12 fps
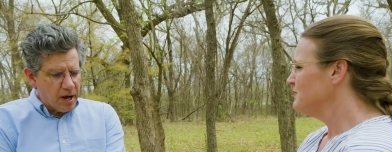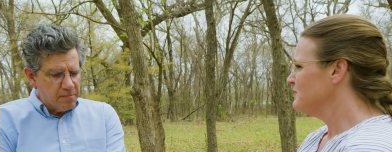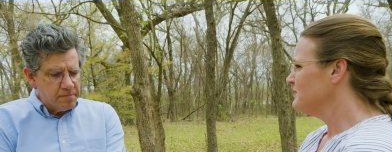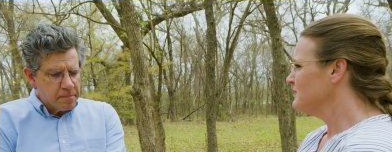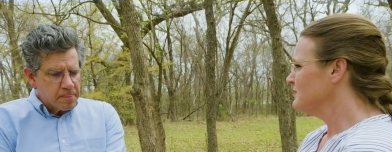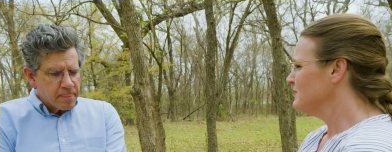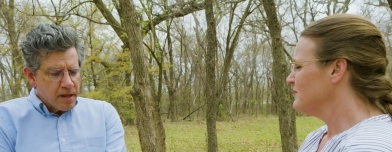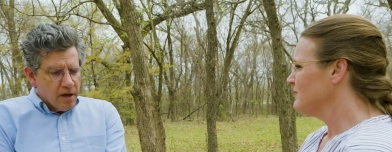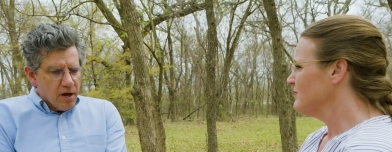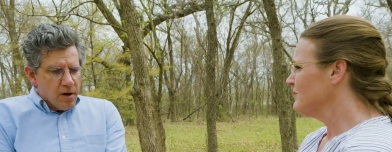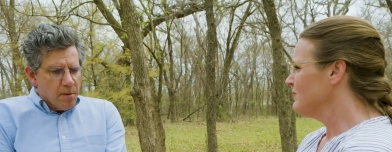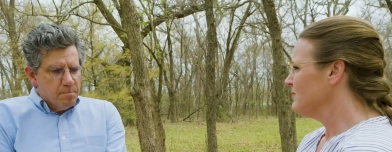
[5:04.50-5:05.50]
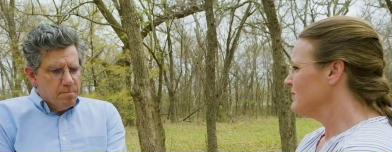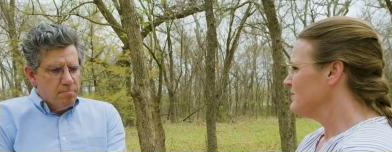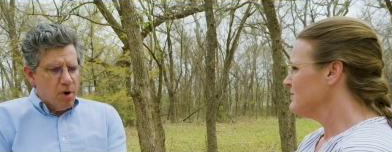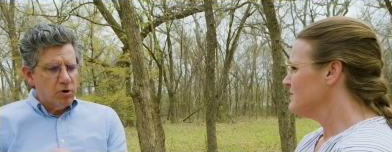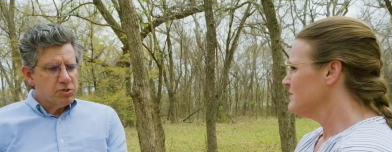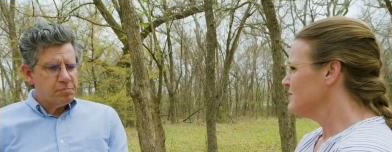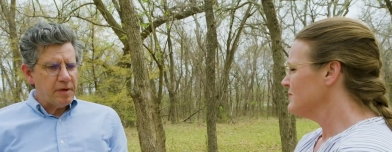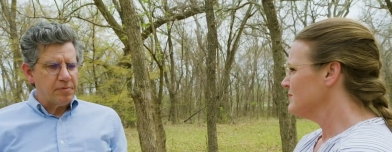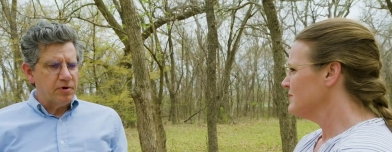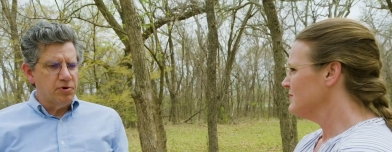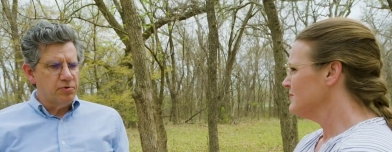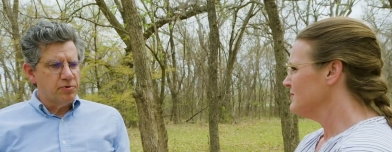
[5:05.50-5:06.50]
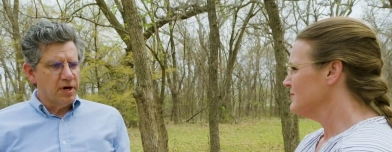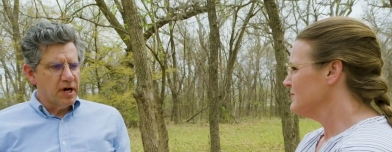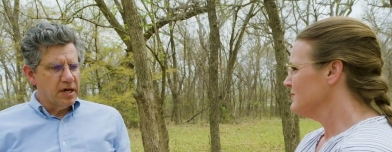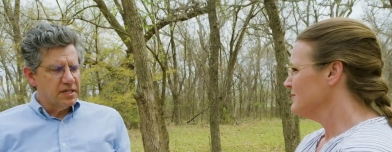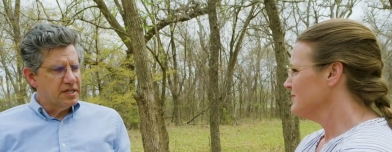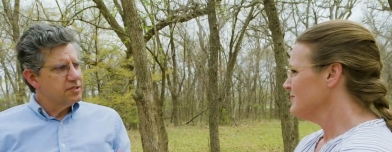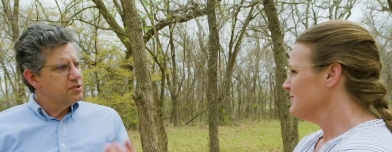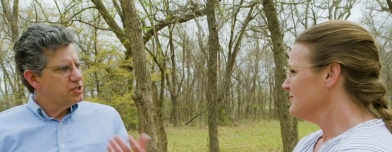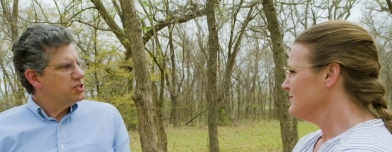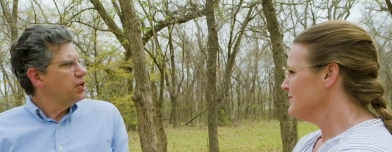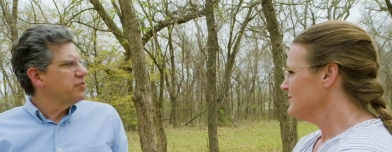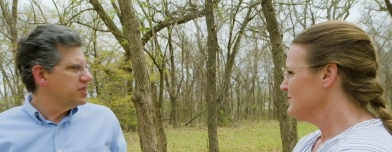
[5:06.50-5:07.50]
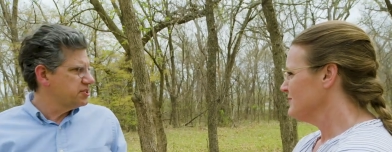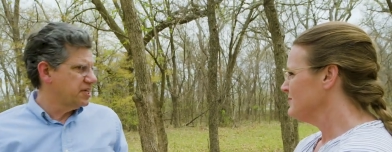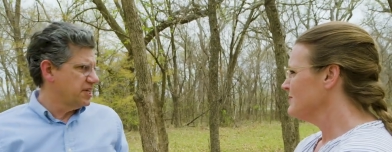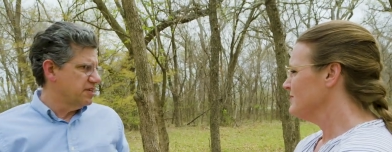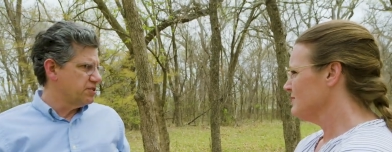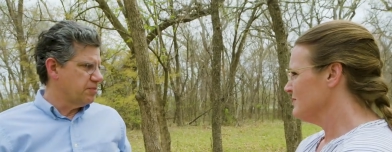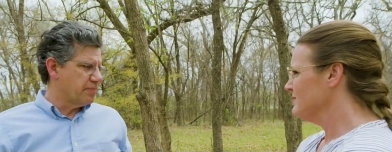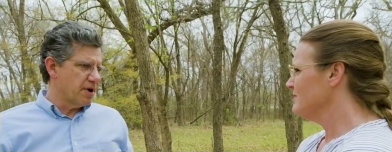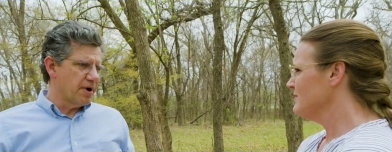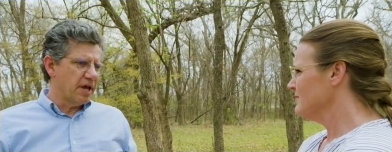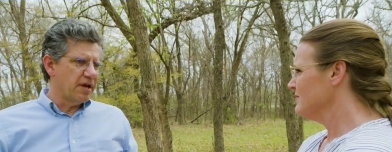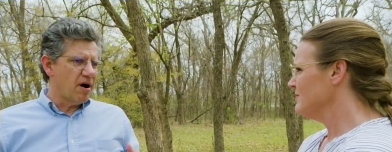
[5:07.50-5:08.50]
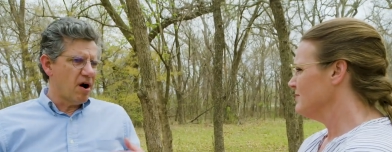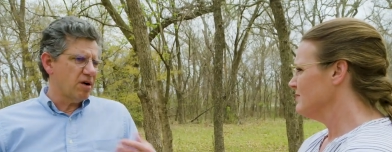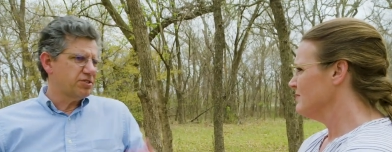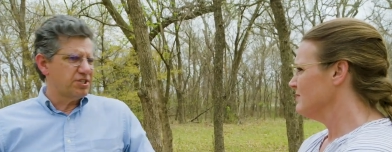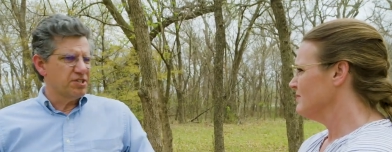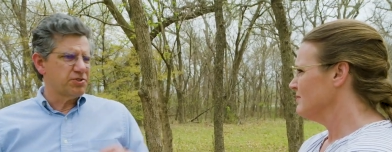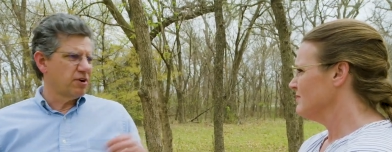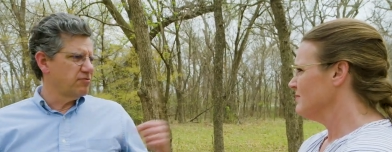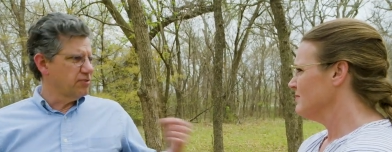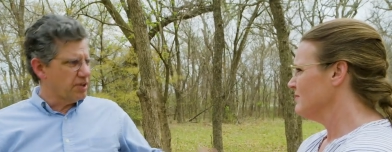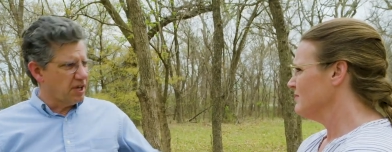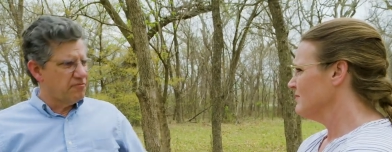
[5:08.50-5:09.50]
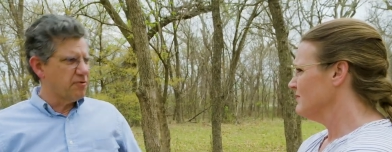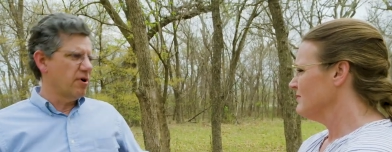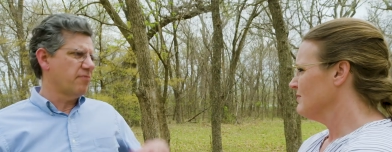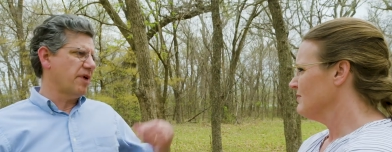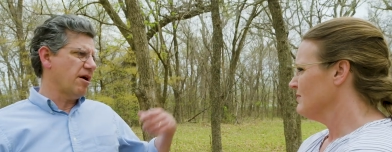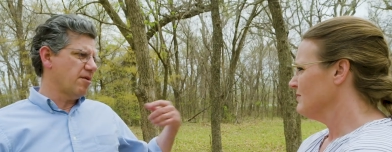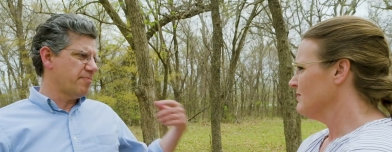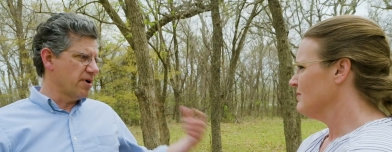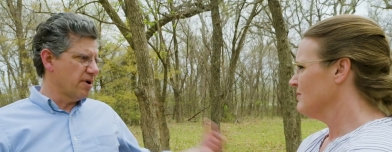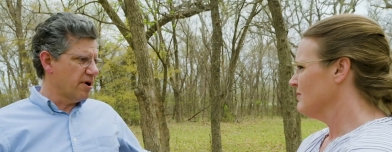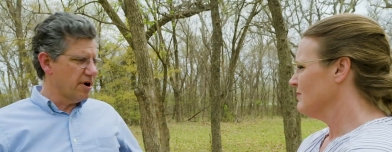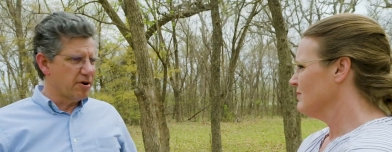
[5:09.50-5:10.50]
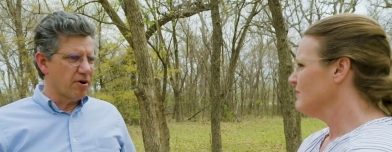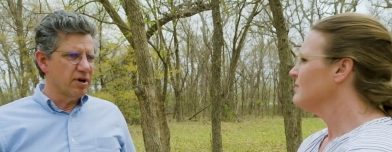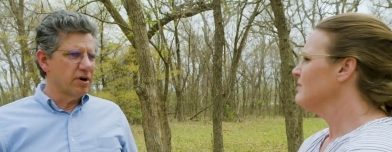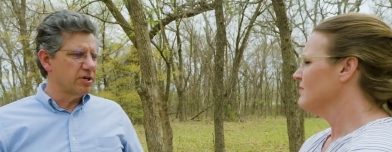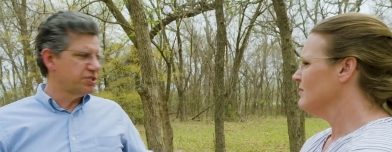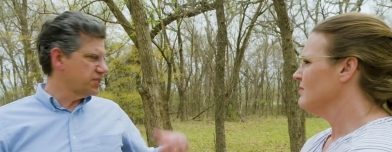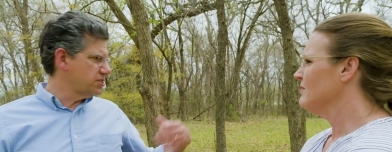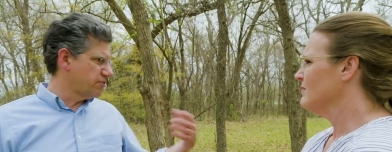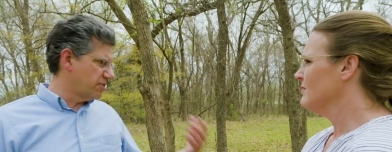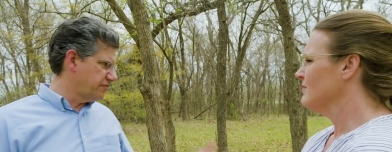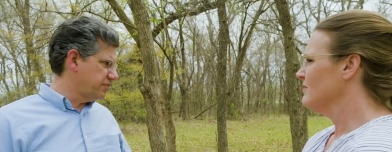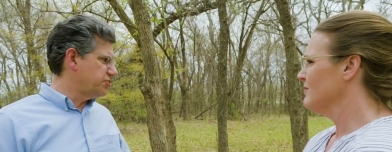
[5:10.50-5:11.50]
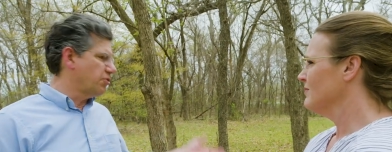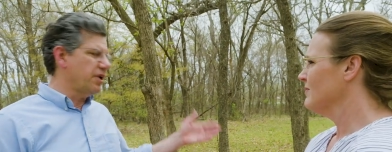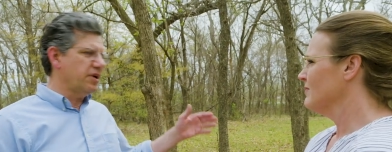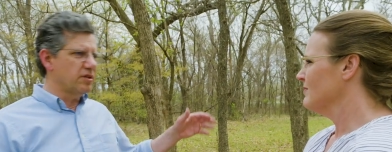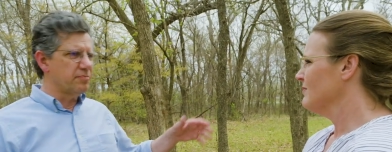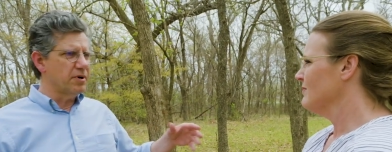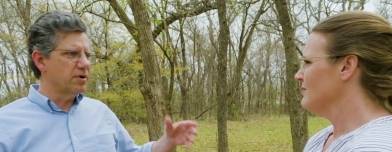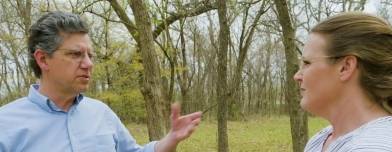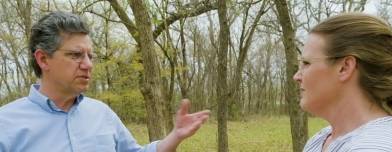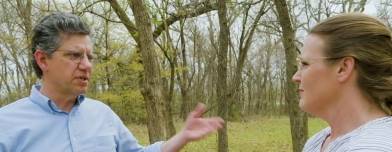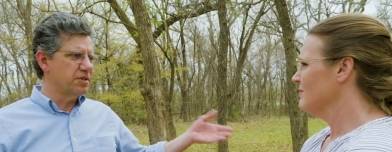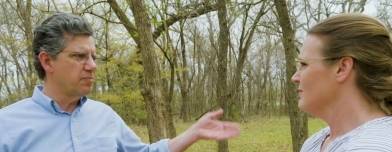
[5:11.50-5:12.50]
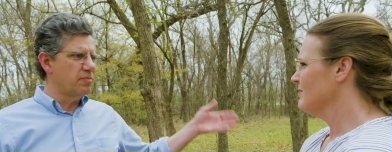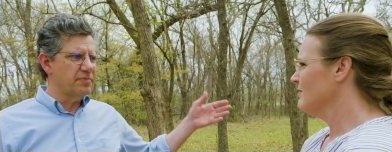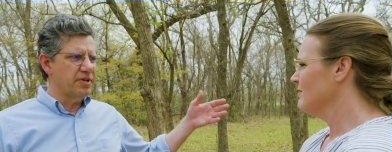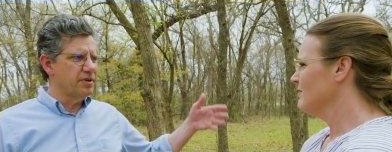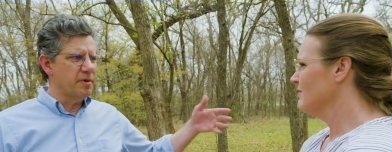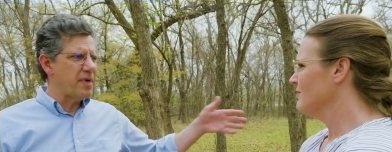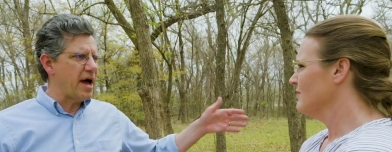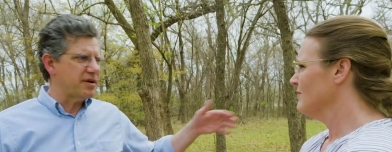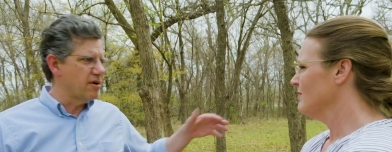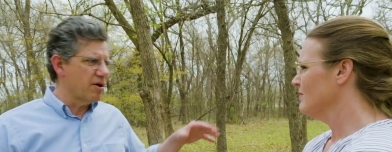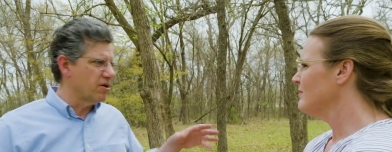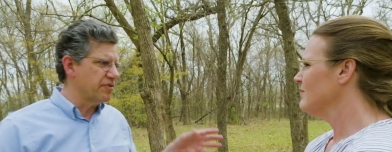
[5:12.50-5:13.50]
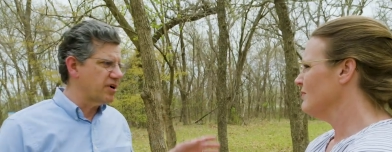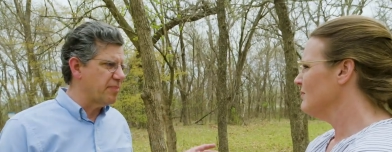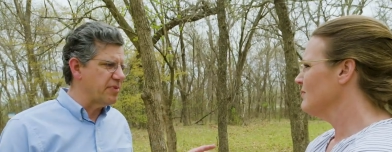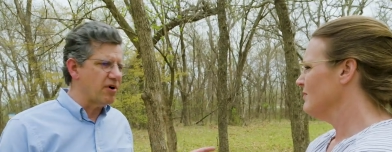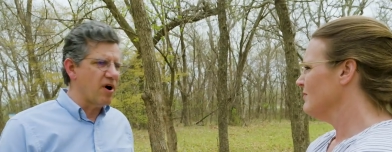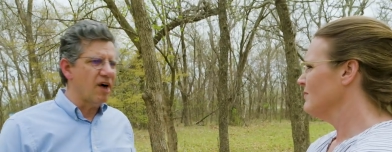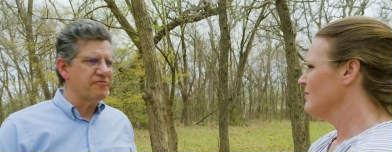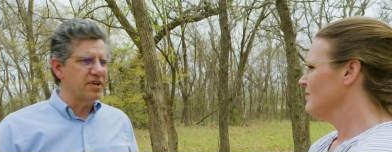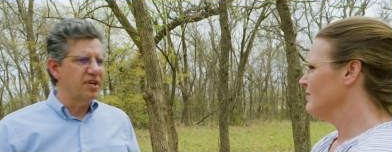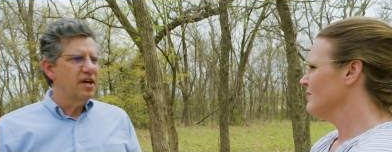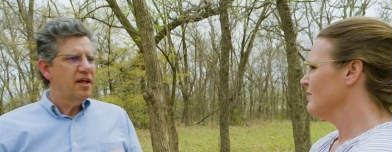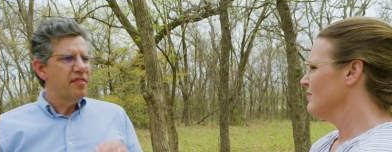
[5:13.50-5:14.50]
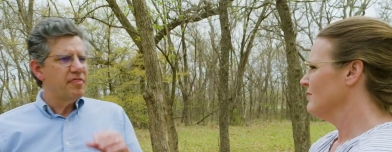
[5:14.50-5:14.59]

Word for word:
Speaker 1: Um, most people who uh, get seriously into birding aren't just sort of looking for a rare bird or, or just sort of enjoying the birds in, the, in their backyard over a cup of coffee.